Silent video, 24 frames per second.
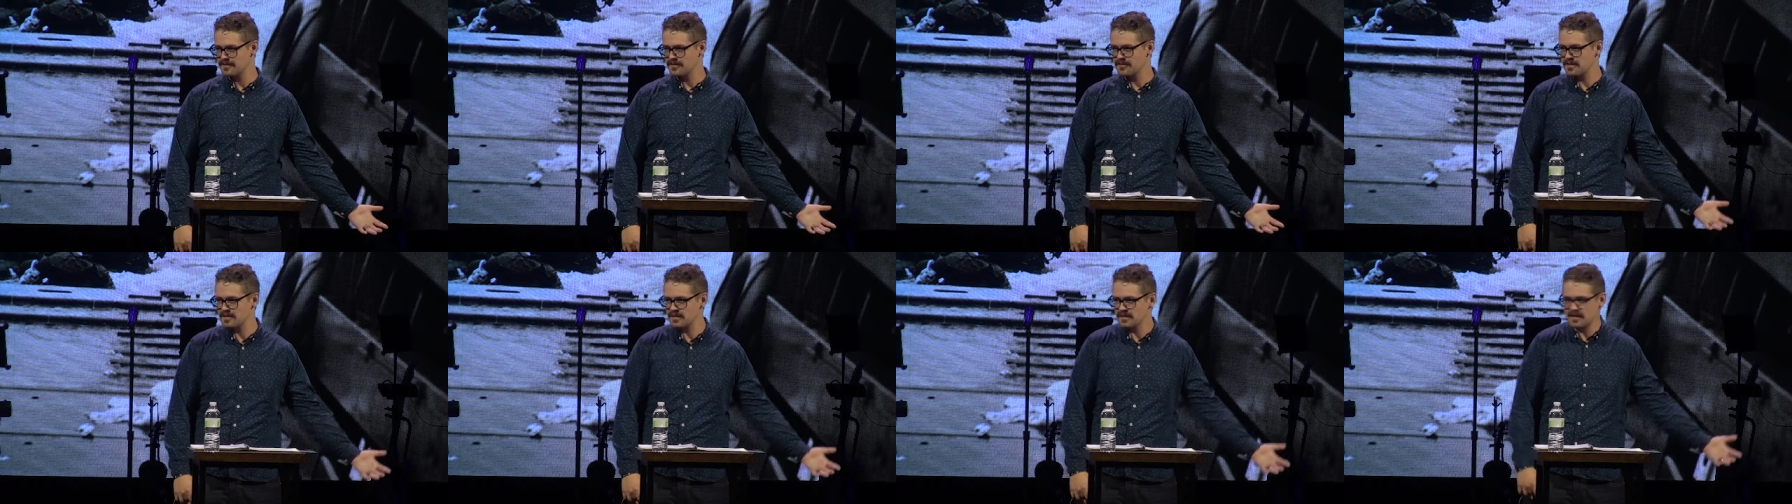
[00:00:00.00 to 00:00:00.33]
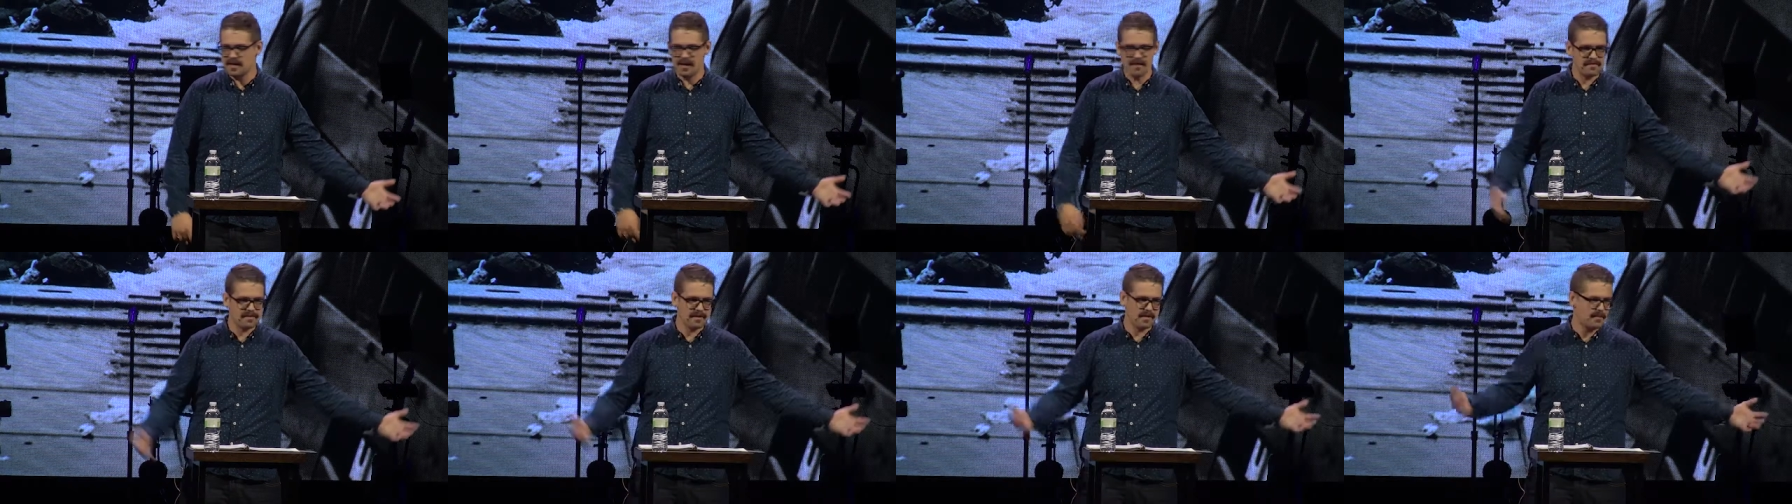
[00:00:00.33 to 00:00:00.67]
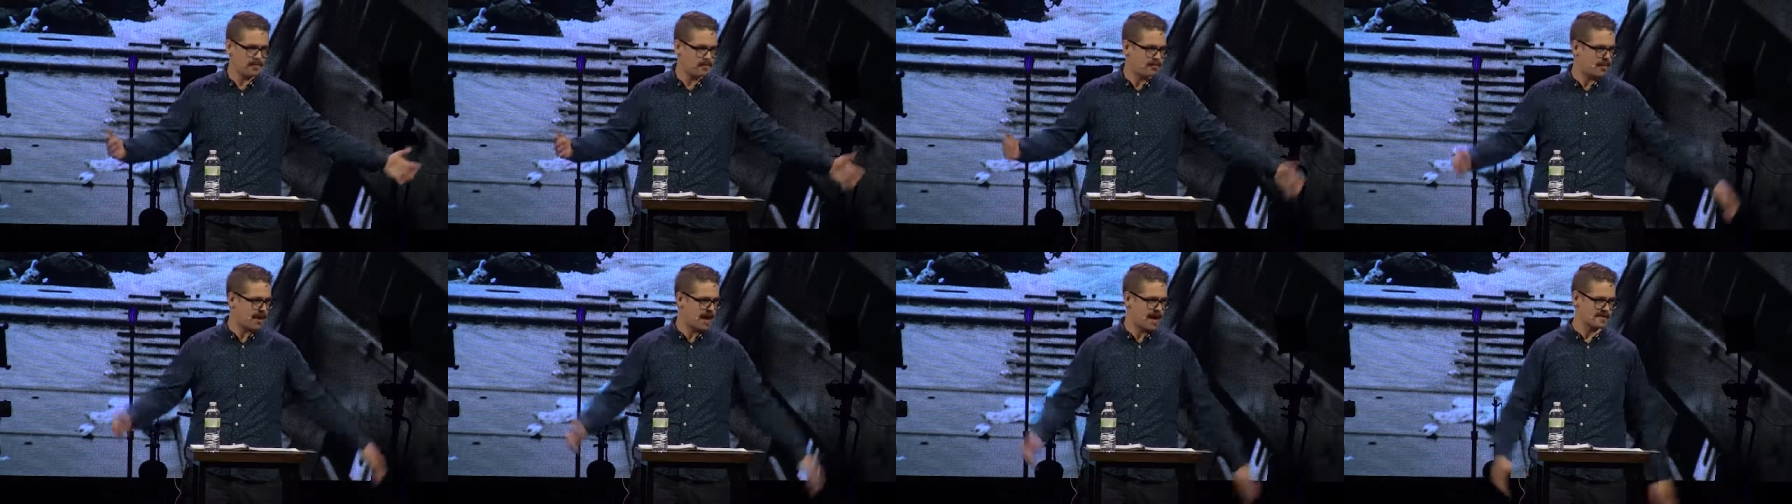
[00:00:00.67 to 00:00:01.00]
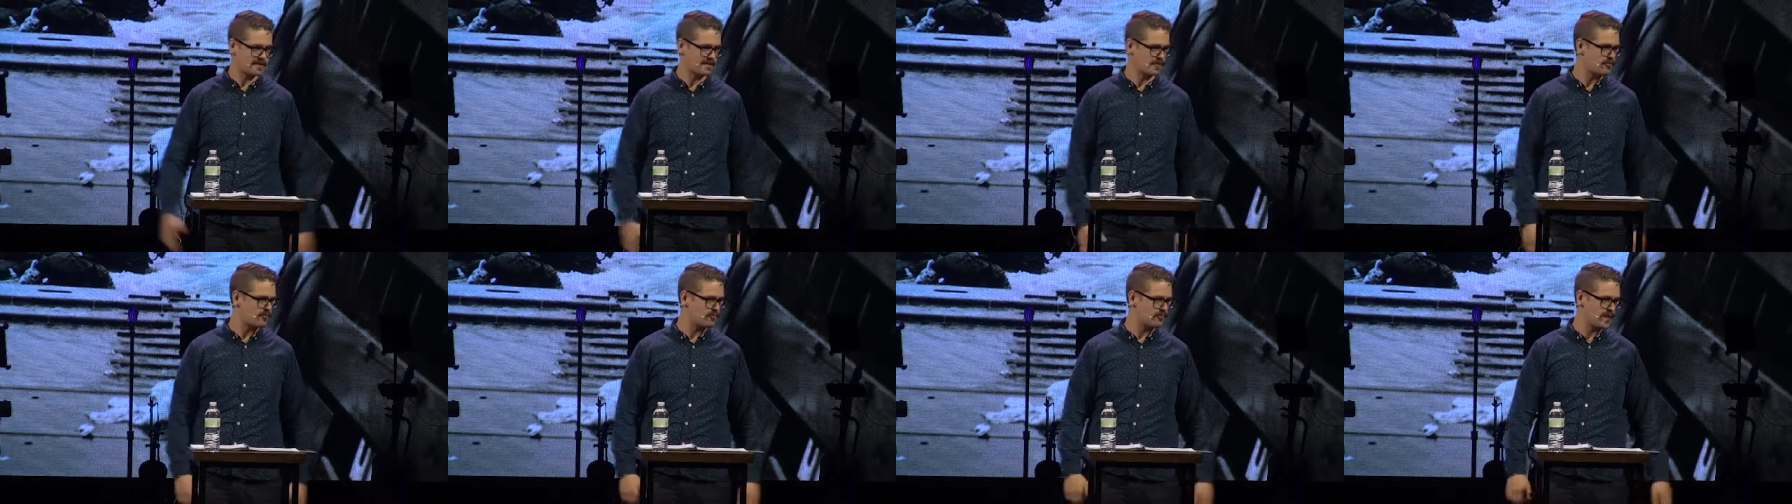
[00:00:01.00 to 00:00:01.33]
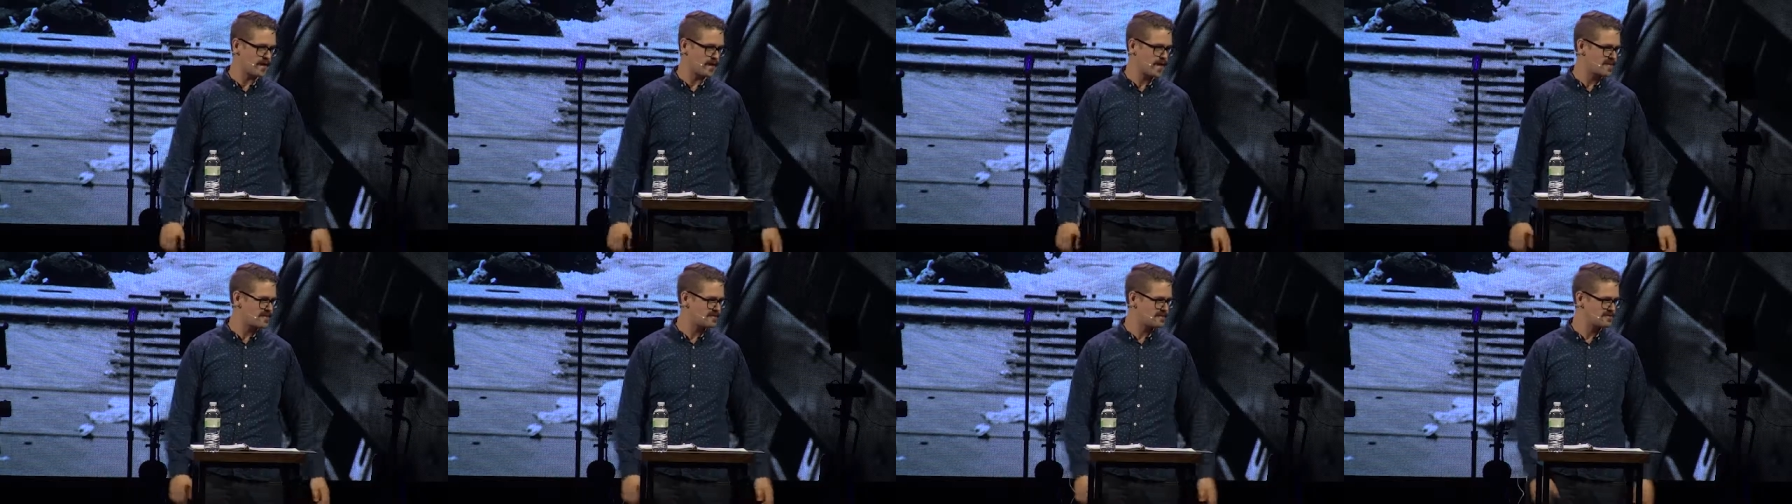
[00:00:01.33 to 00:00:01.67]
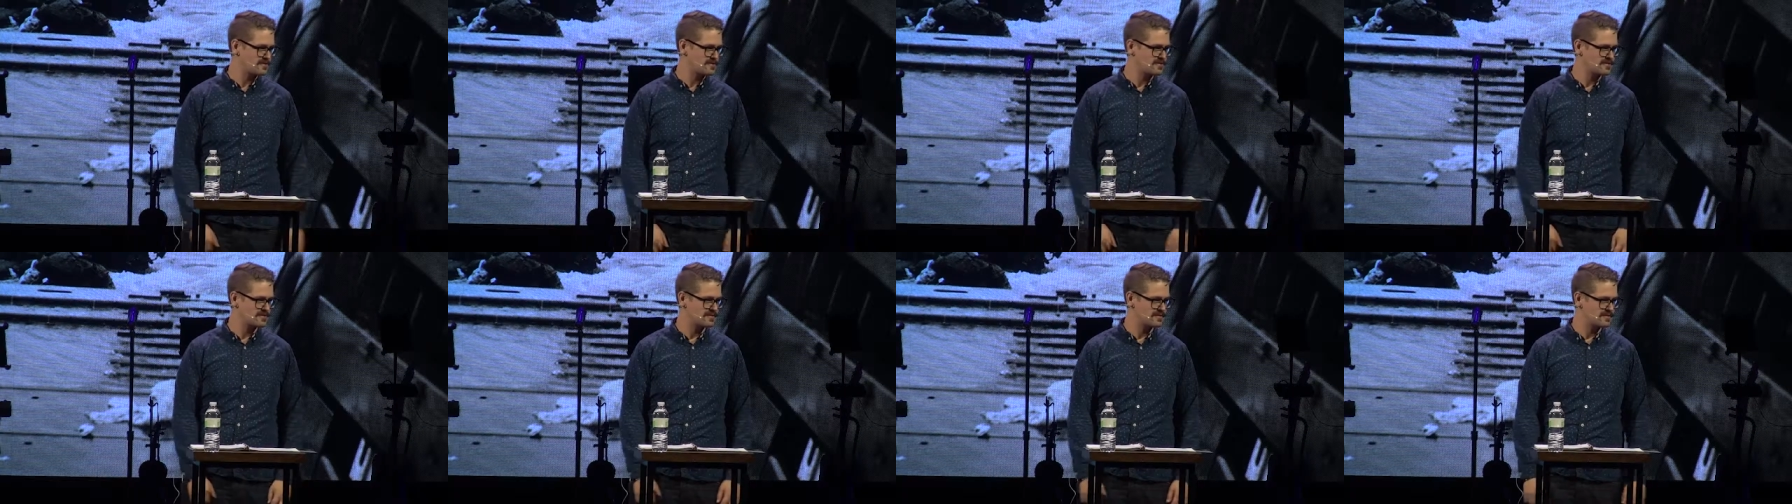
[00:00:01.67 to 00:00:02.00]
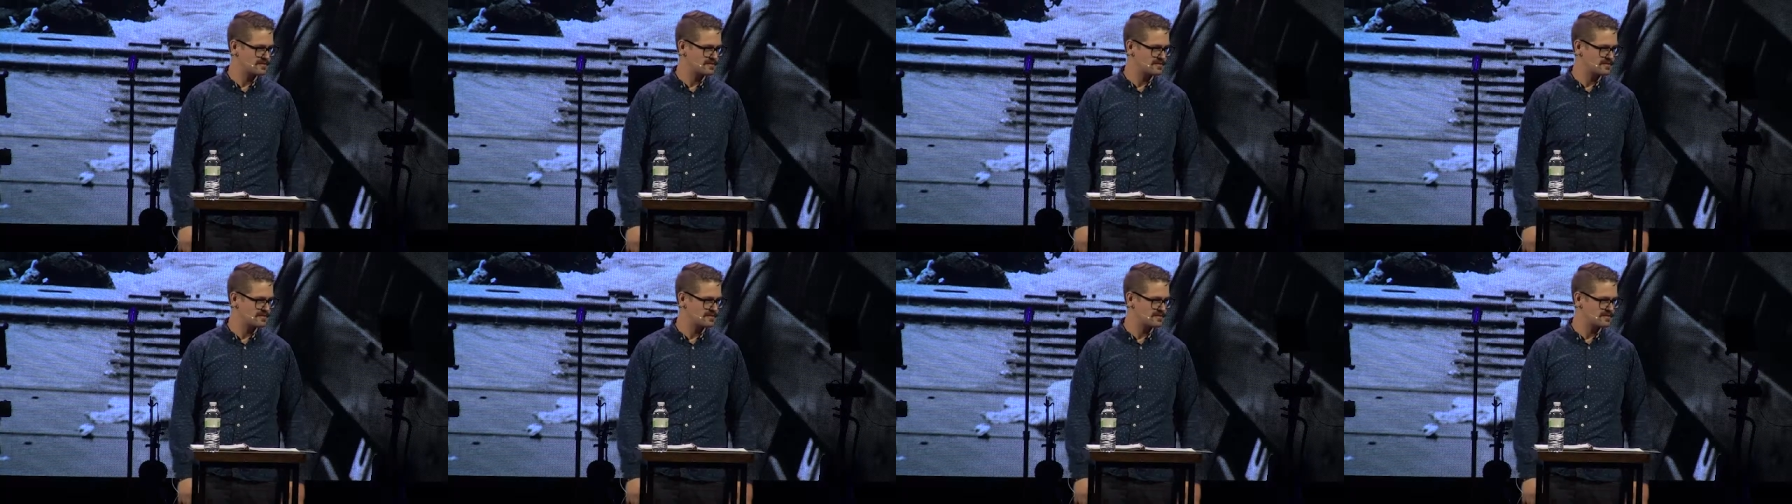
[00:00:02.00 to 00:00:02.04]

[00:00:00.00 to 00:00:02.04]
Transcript: You can love them in practical ways.